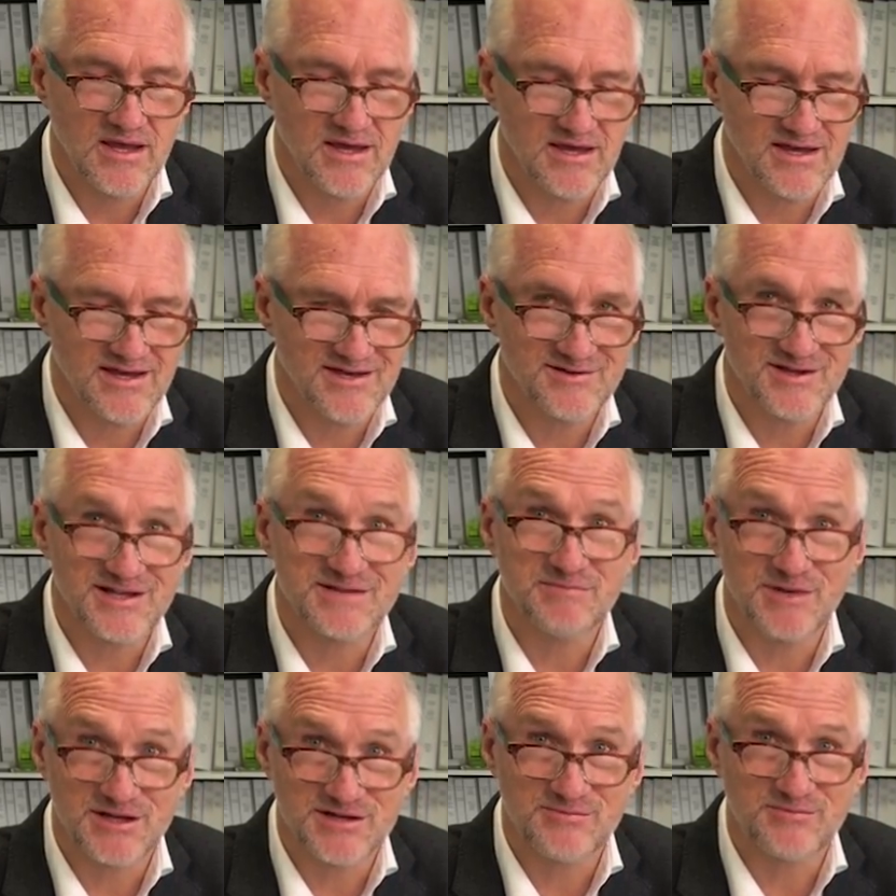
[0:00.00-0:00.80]
Uh, is
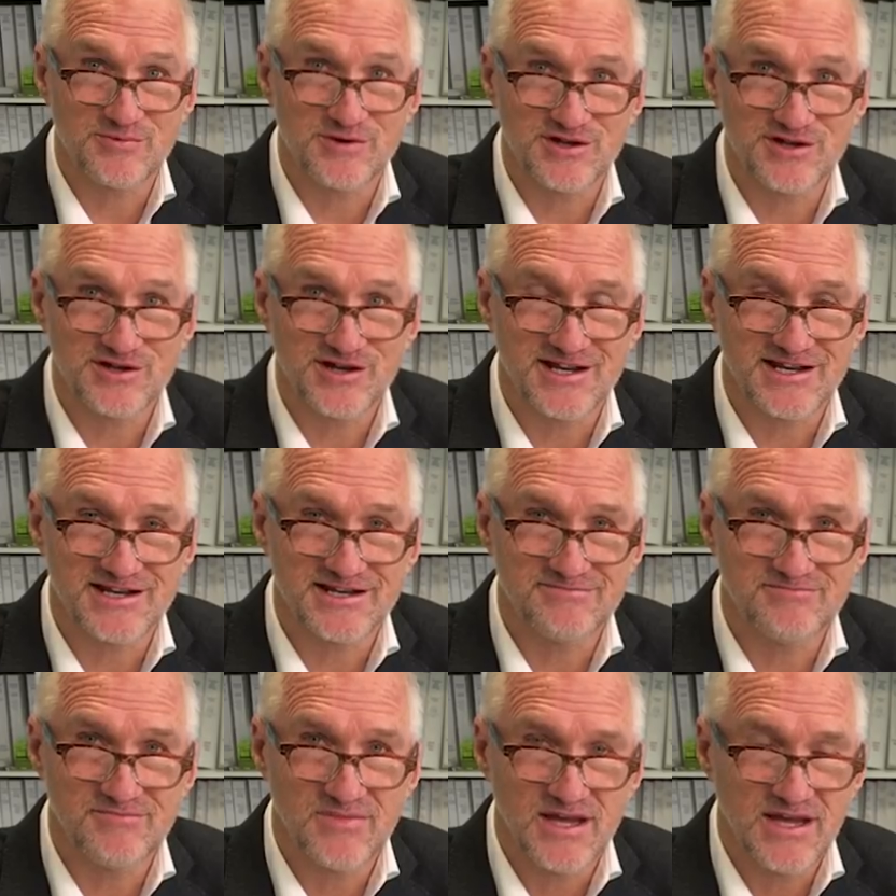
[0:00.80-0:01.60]
much appreciated.
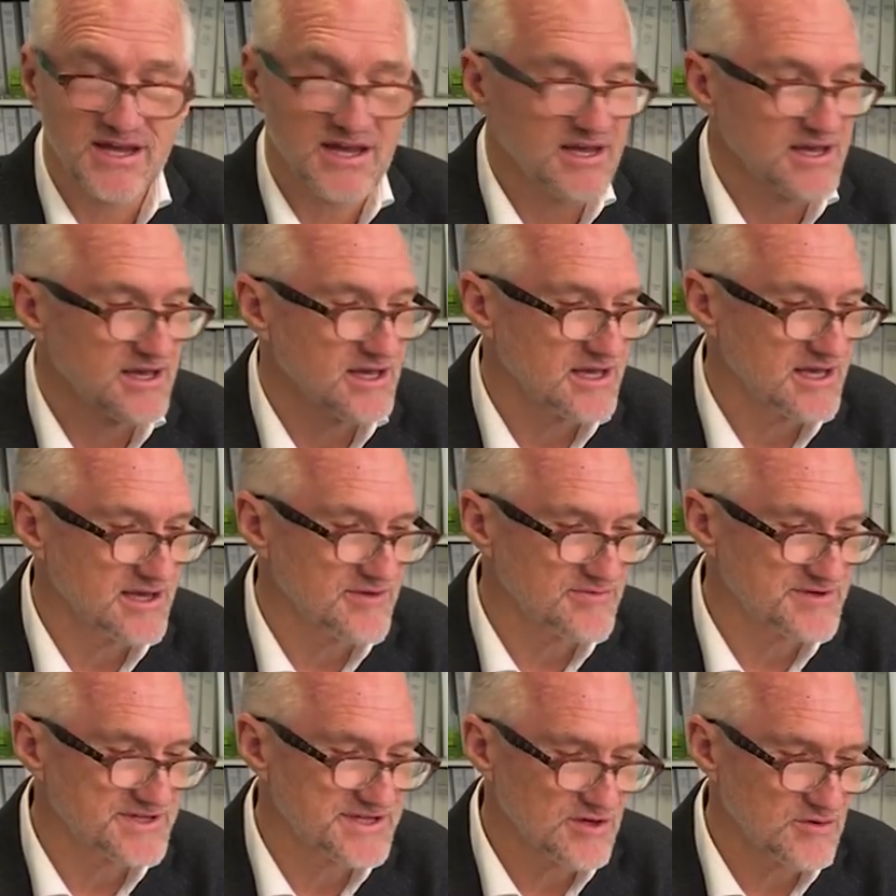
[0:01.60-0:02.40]

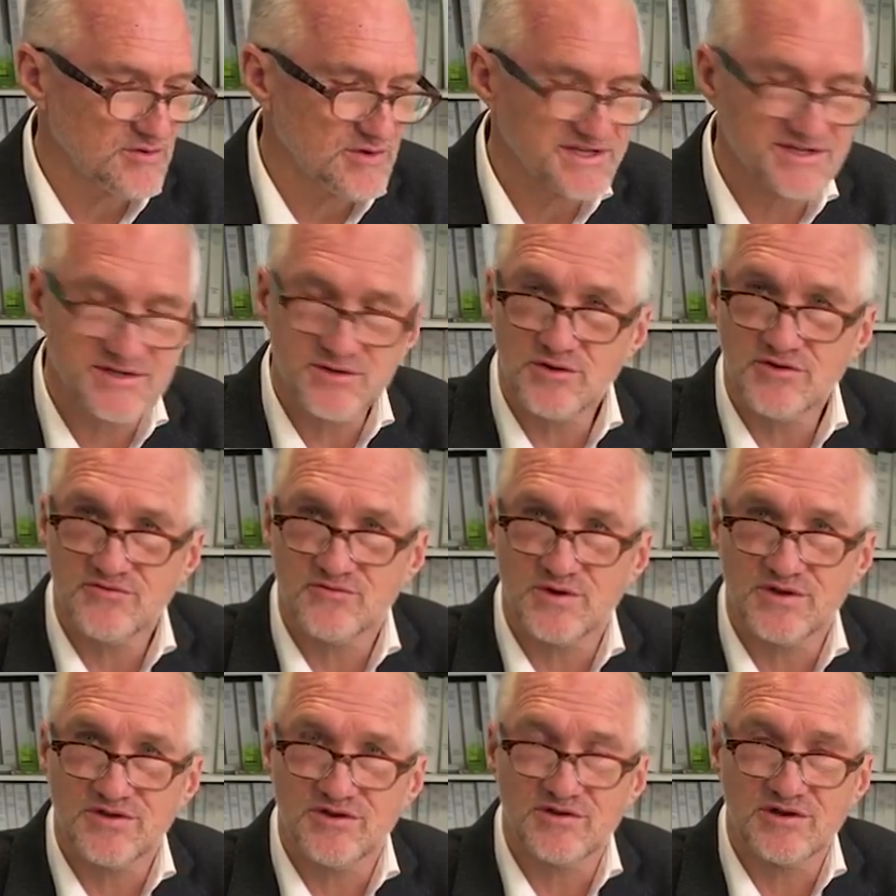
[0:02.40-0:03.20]
Uh, so we're sort of
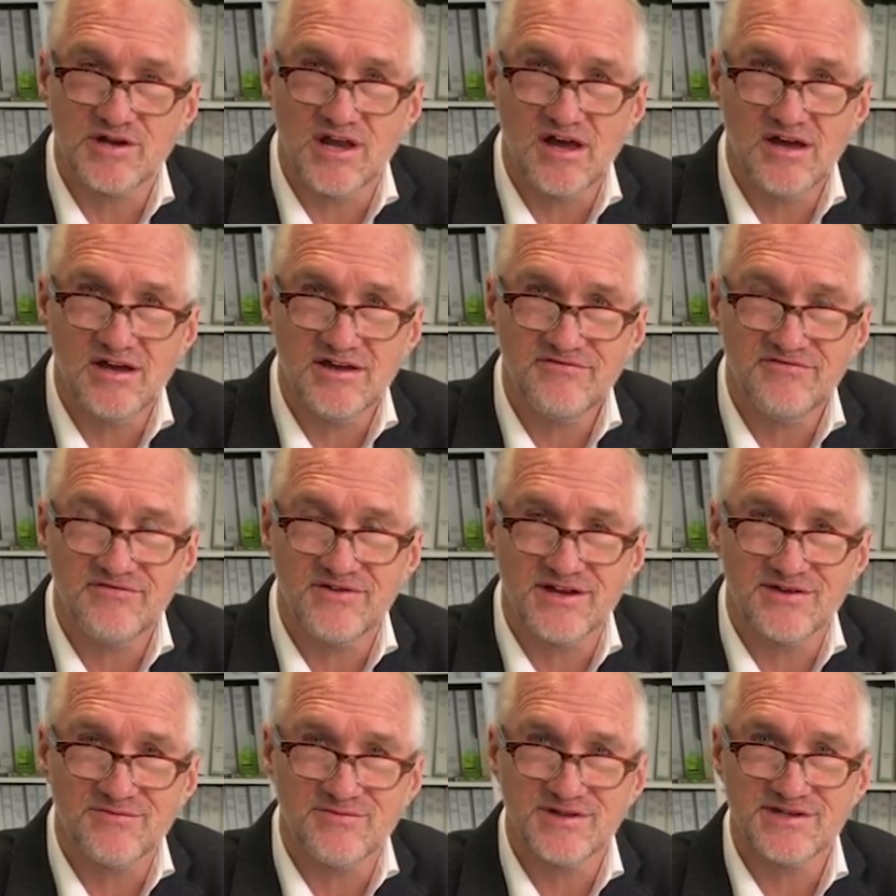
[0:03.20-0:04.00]
with you live.
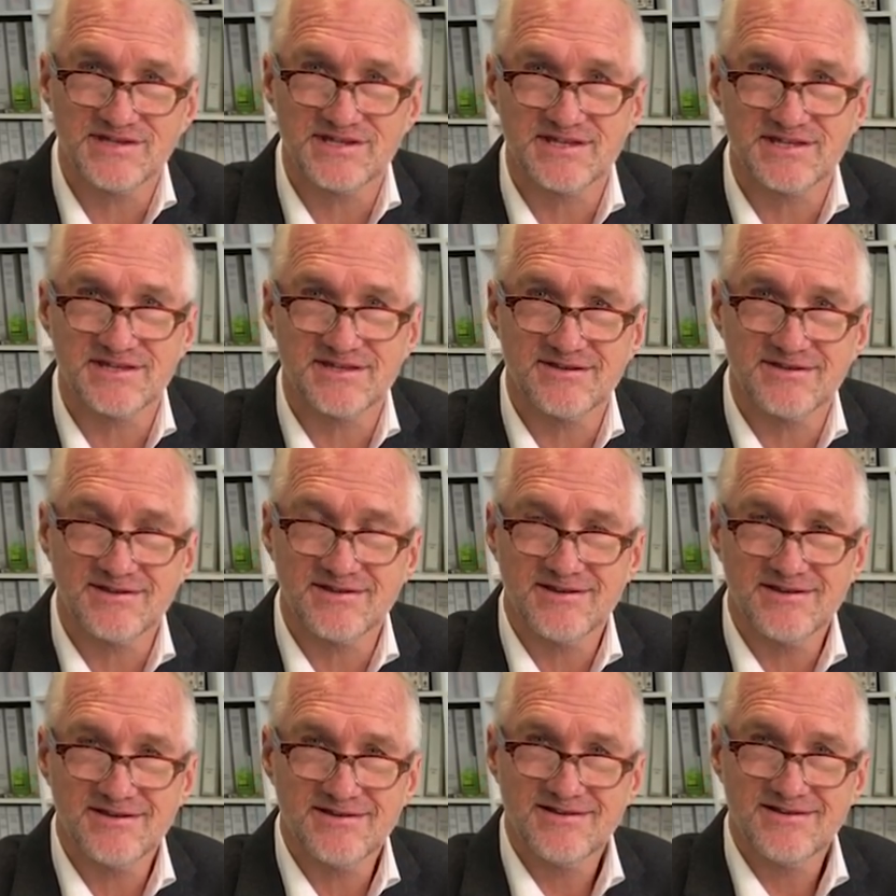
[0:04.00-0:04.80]
Uh, this is
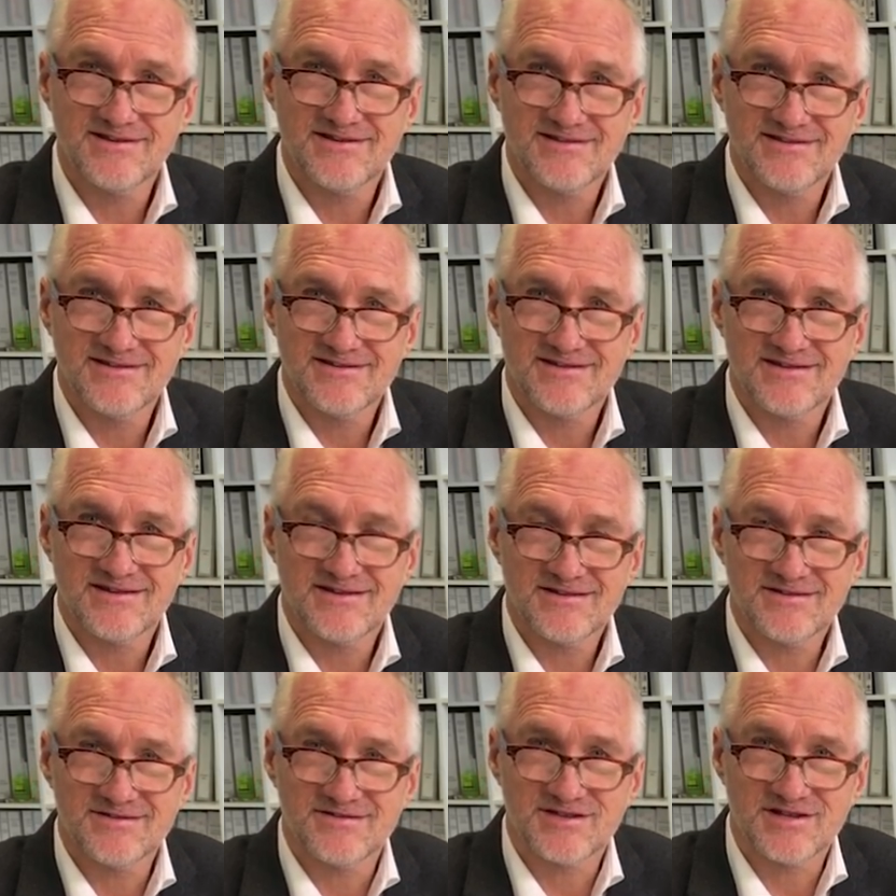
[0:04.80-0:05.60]

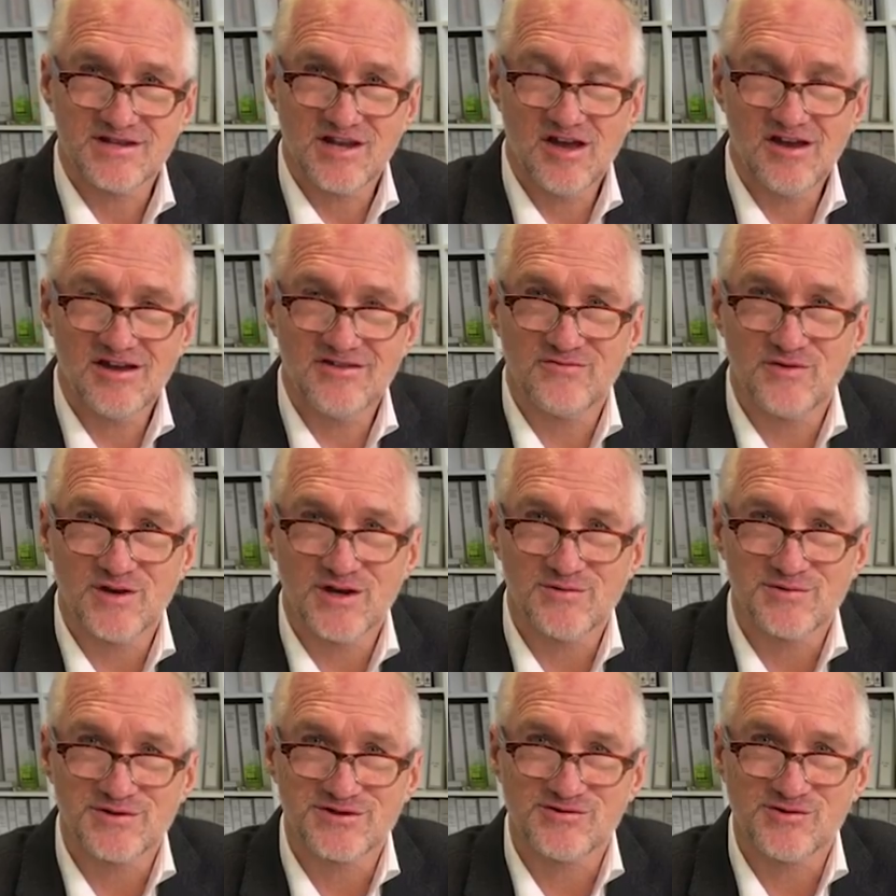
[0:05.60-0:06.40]
live when
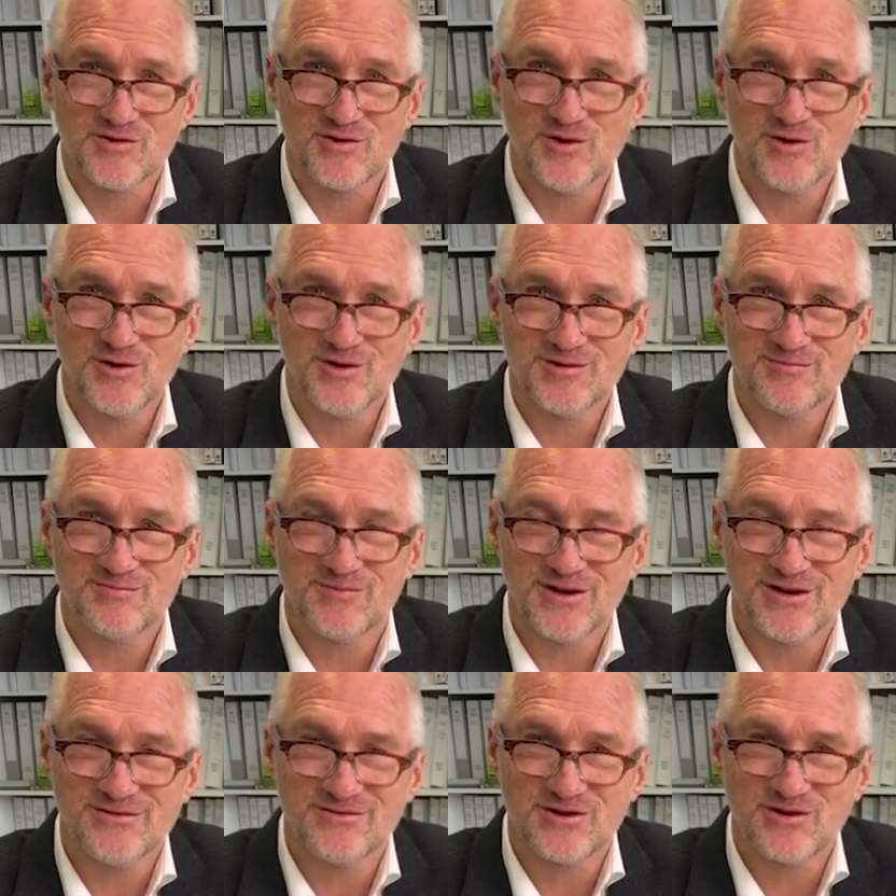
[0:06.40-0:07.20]
it was recorded,
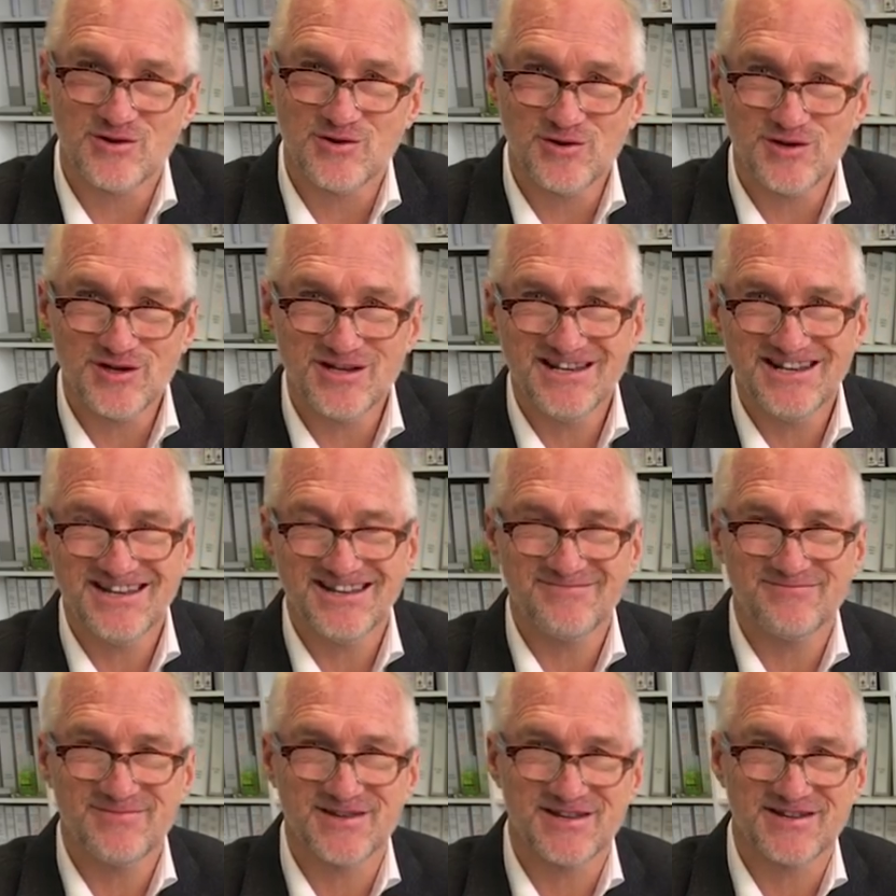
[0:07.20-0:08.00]
pre-recorded,
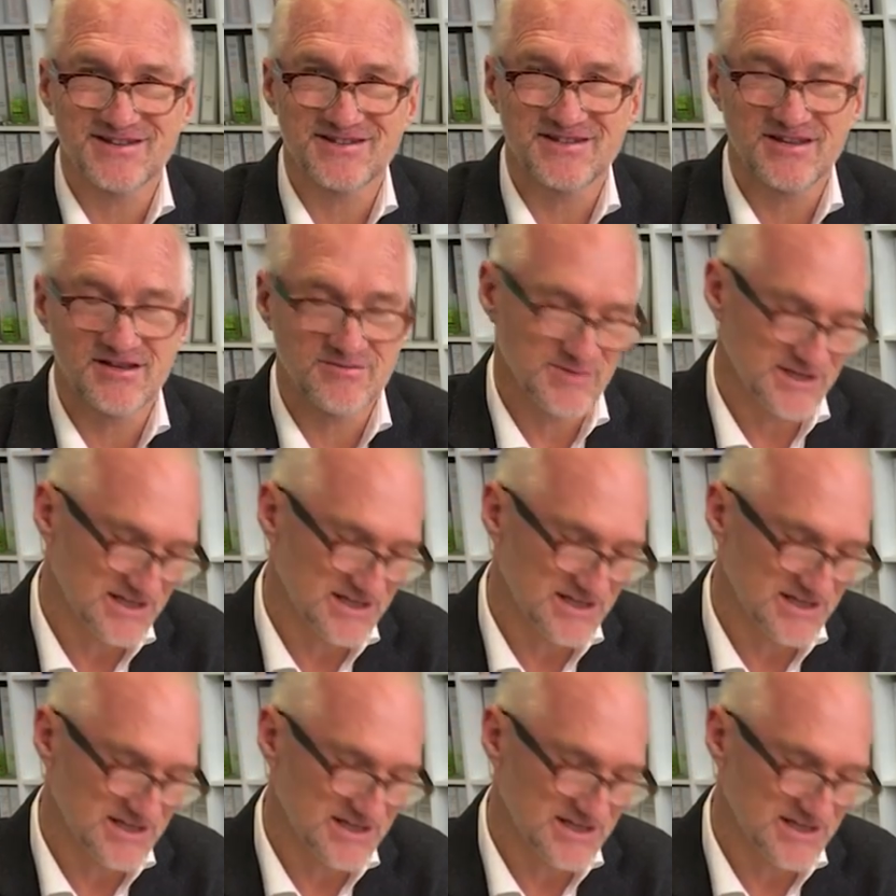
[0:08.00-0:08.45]
because I'm